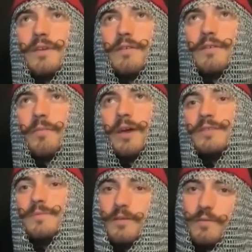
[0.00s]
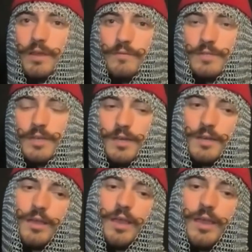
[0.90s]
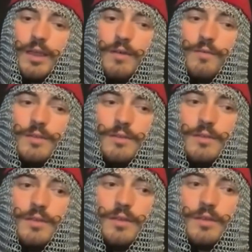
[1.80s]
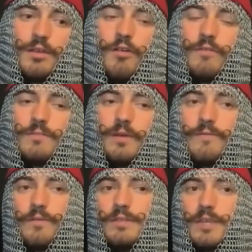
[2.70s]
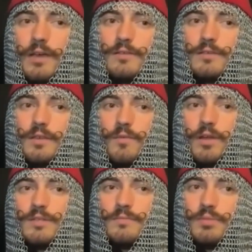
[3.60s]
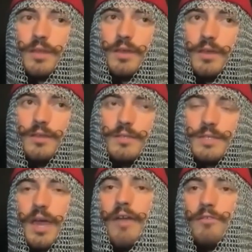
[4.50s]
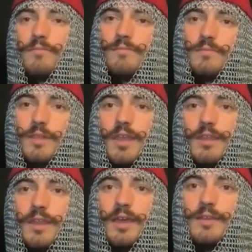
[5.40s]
It reminds me of when I was young and I would go over to my friend's house and watch him play Skyrim late at night.